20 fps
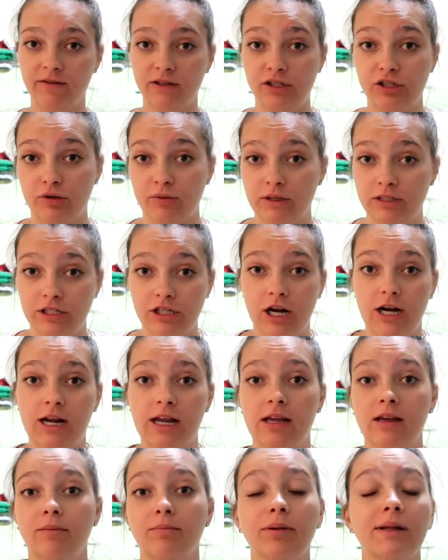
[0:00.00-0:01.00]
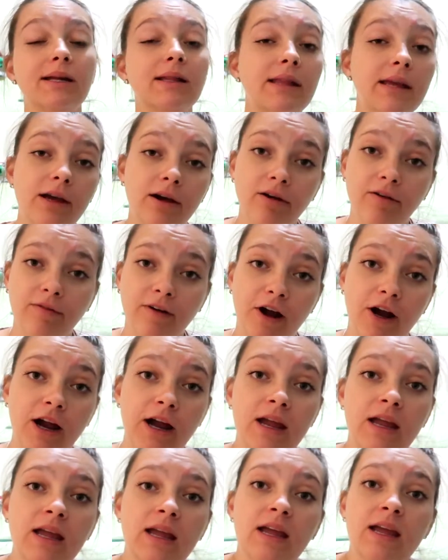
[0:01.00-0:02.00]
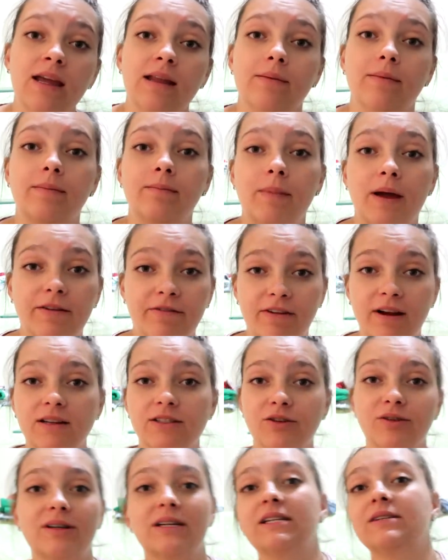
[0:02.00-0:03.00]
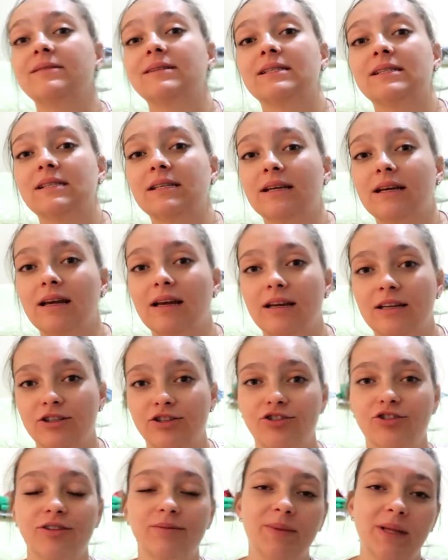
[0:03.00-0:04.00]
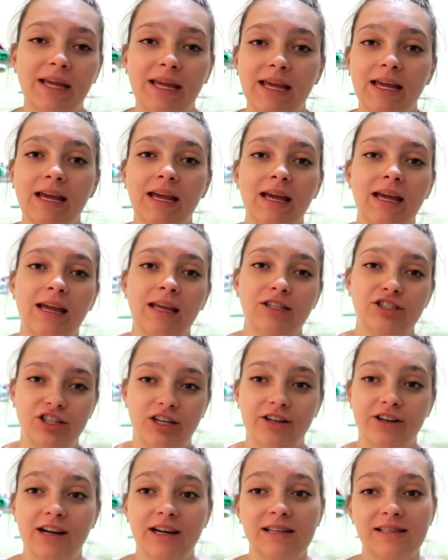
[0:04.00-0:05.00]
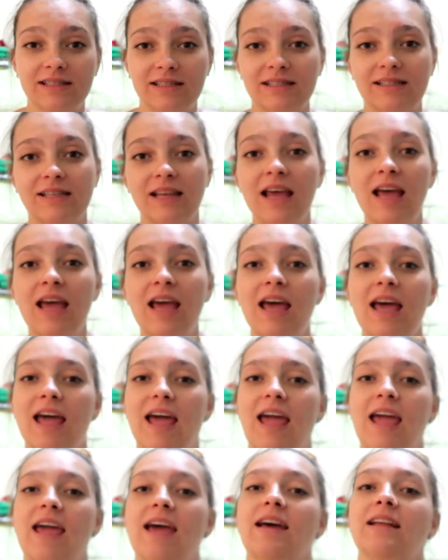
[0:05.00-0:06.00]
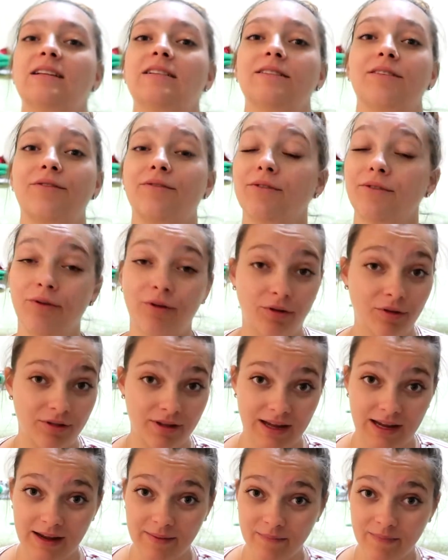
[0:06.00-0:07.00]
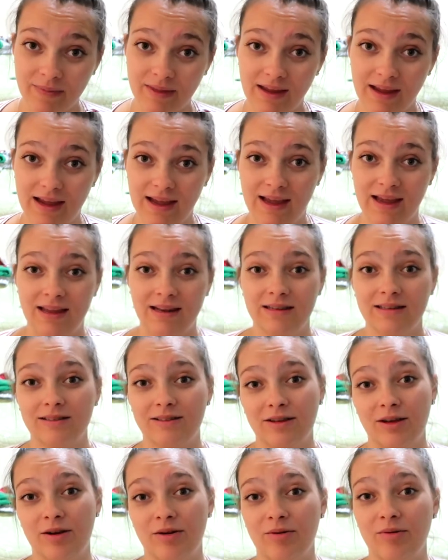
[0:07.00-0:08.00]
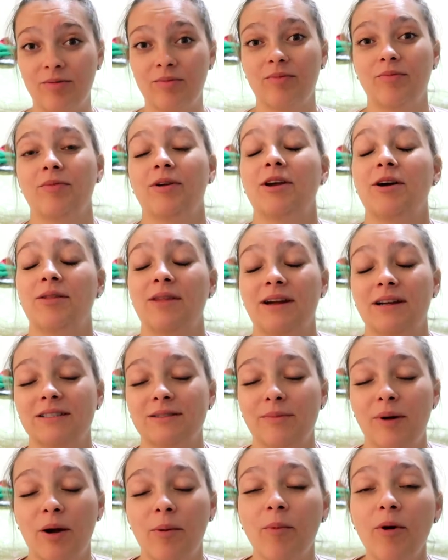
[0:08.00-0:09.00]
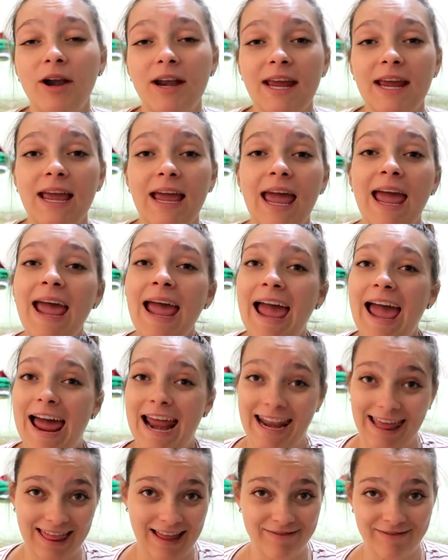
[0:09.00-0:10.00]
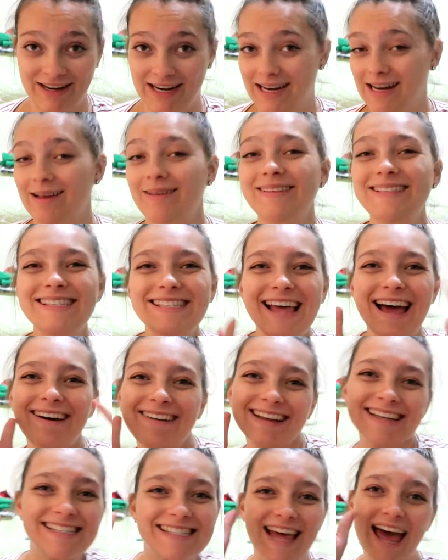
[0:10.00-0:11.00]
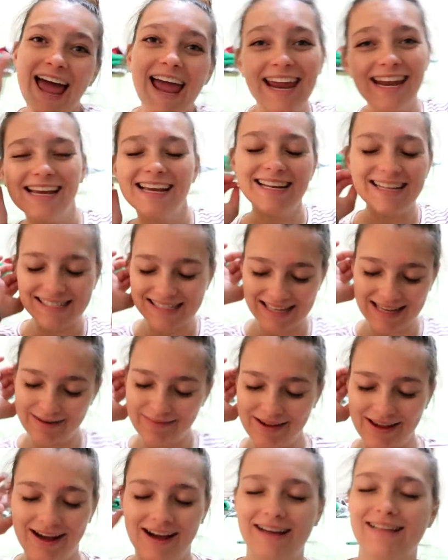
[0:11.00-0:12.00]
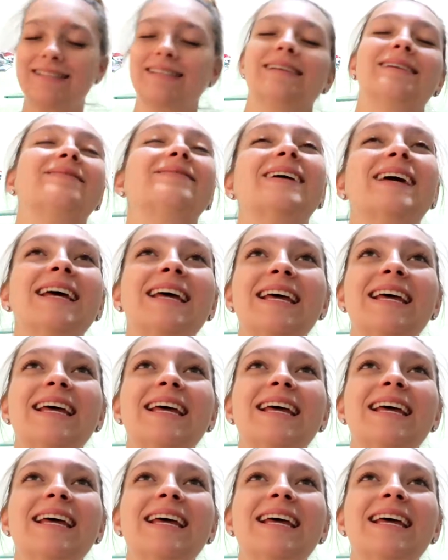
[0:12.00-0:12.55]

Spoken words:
So we're starting completely over. My friend Tori was extremely generous and through the whole thing. And so we go there tomorrow morning at 11 and I'm so excited. It's gonna be awesome.